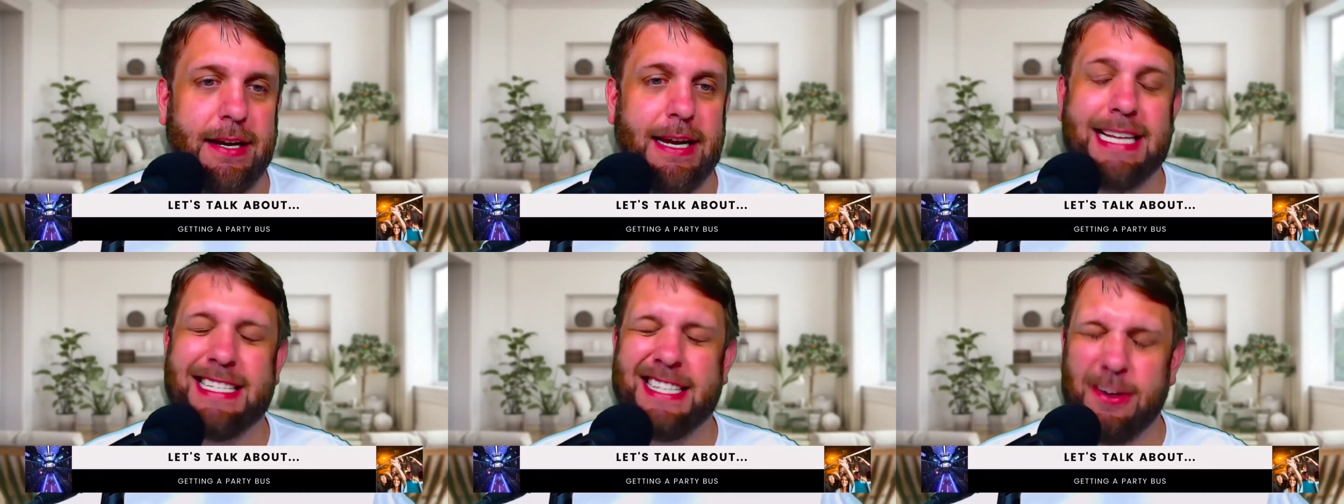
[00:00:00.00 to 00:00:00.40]

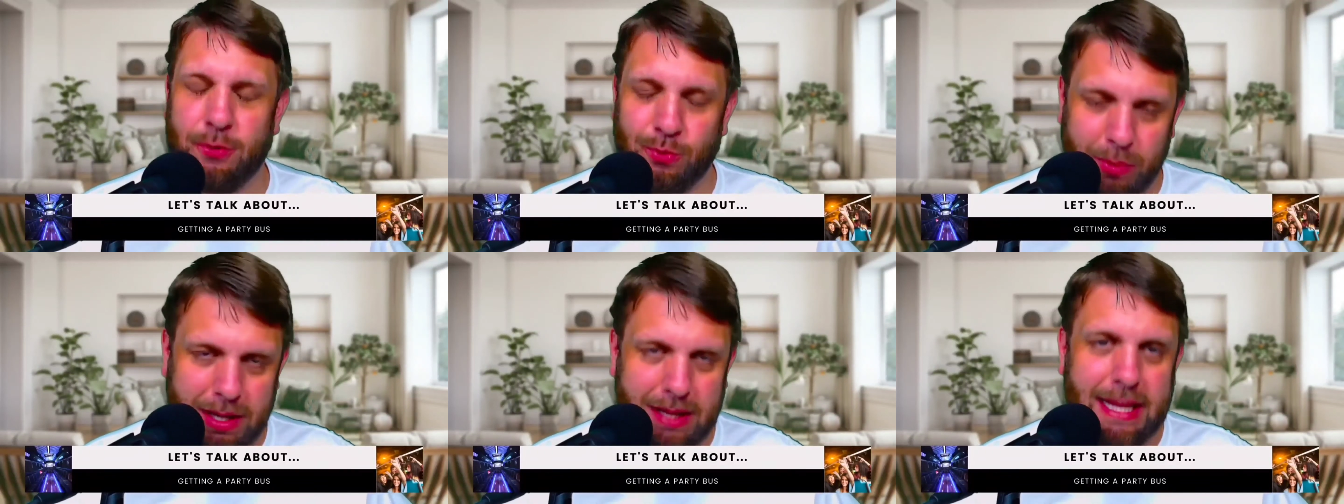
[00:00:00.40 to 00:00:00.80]
Is it
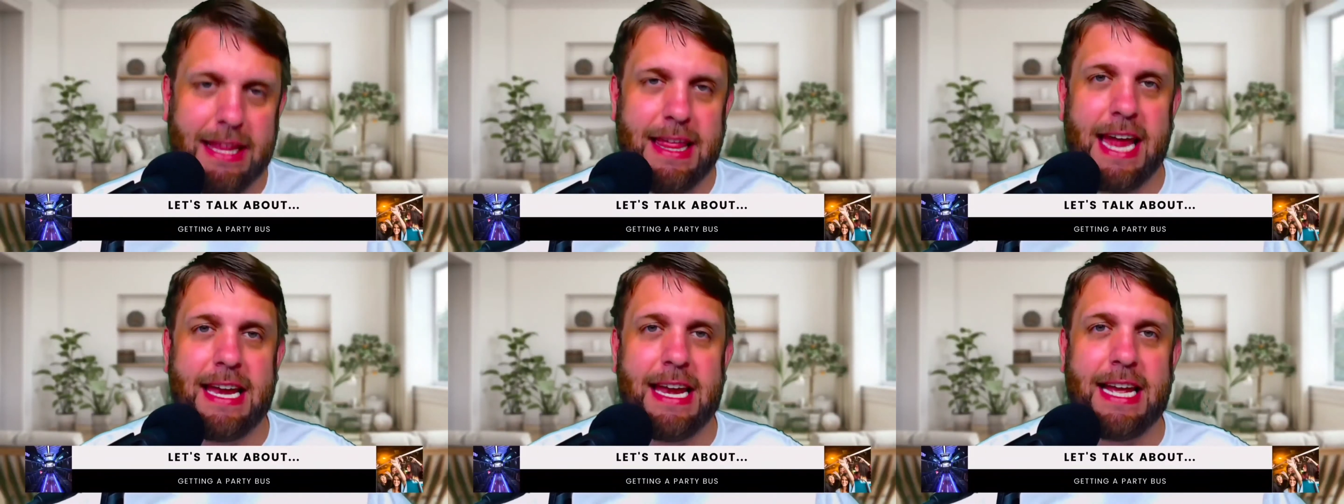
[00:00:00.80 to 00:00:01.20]
really
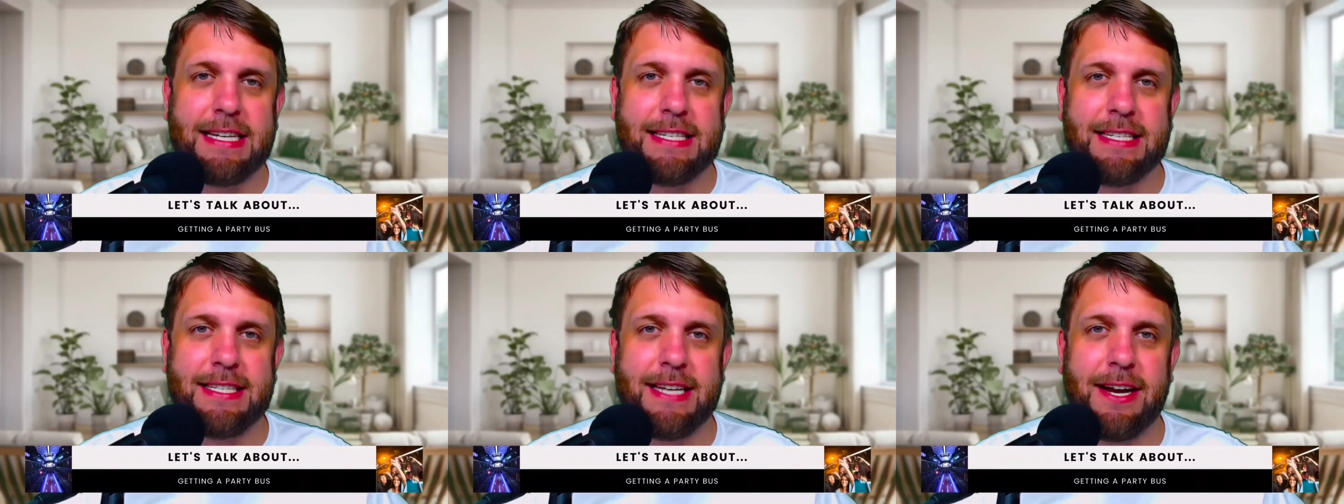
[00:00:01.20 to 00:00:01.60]
that
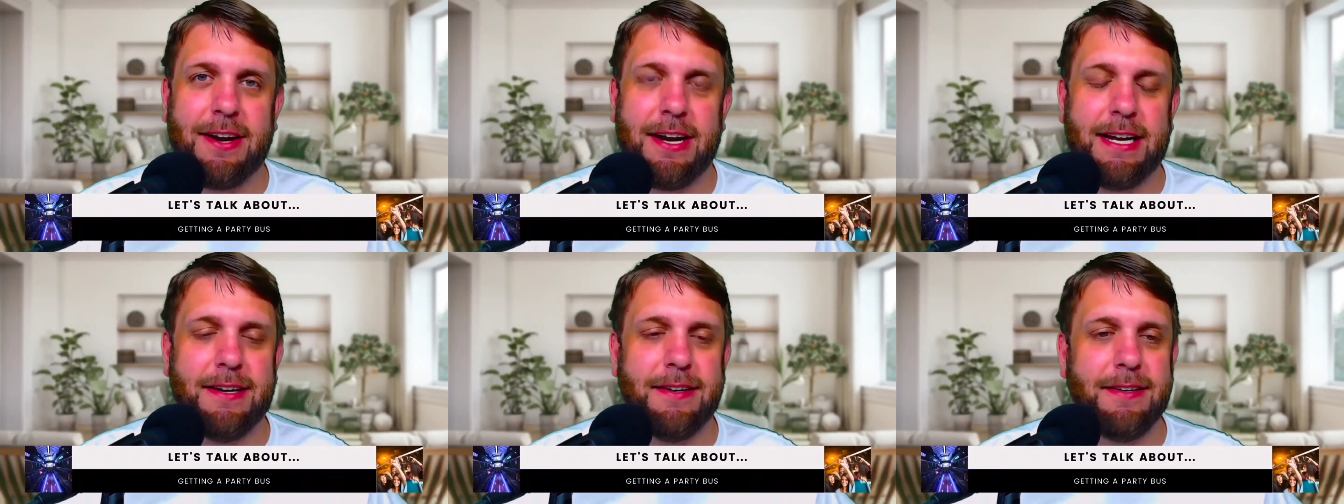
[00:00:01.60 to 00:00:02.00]

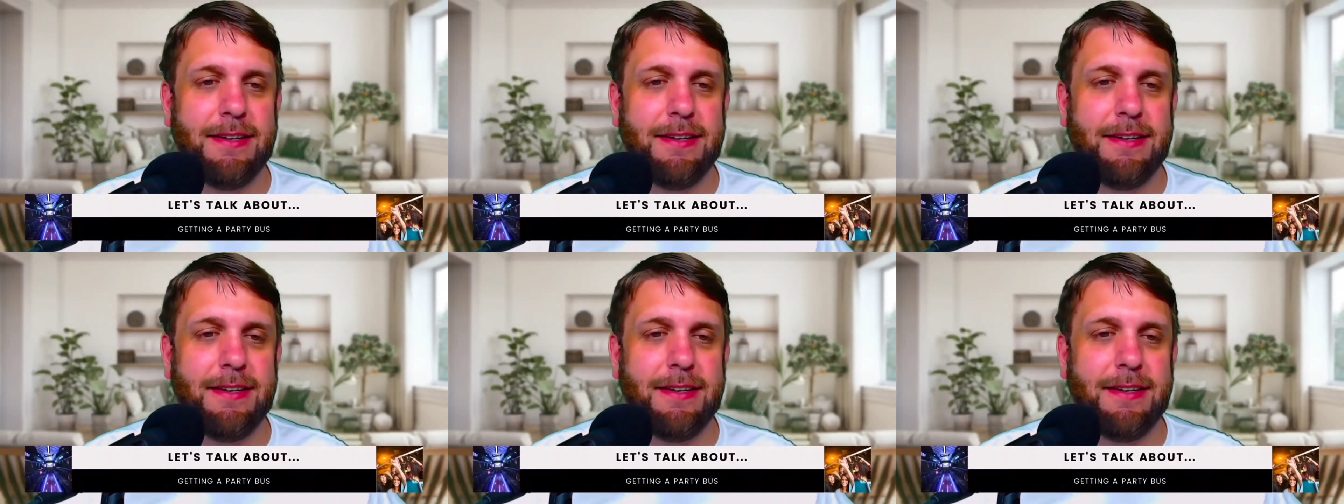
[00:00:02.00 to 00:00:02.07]
necessary?